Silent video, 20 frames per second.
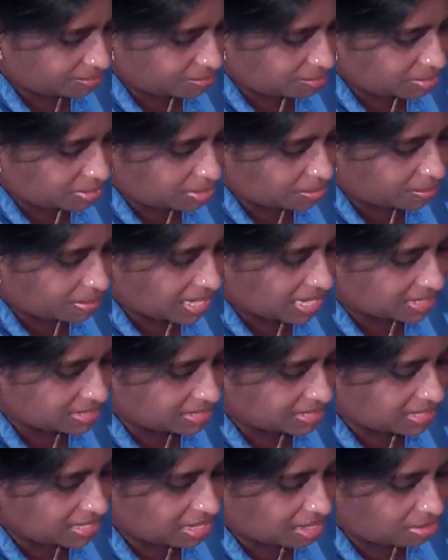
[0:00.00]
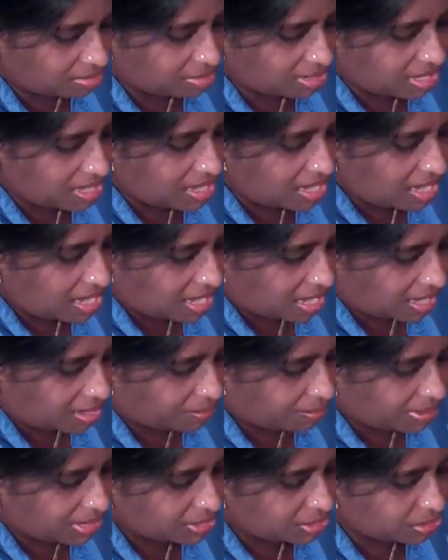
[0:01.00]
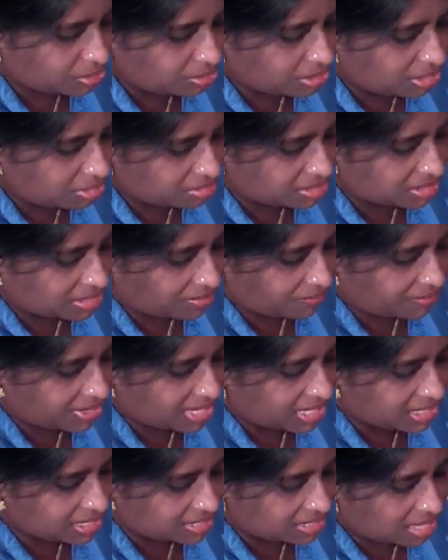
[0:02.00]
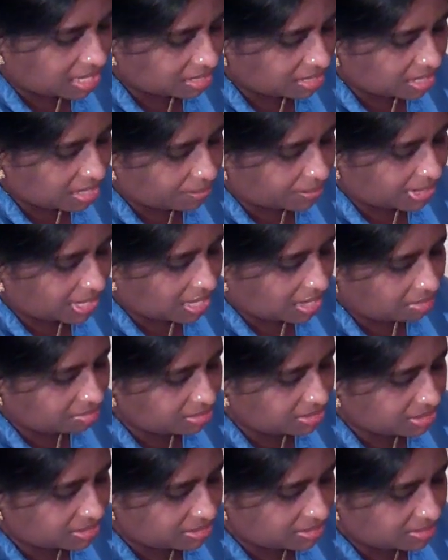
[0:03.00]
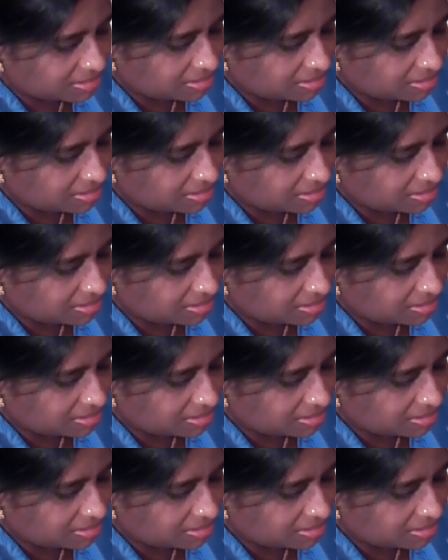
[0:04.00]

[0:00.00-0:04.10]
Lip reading: Pull the plastic out, and make sure your stuffing is not coming out.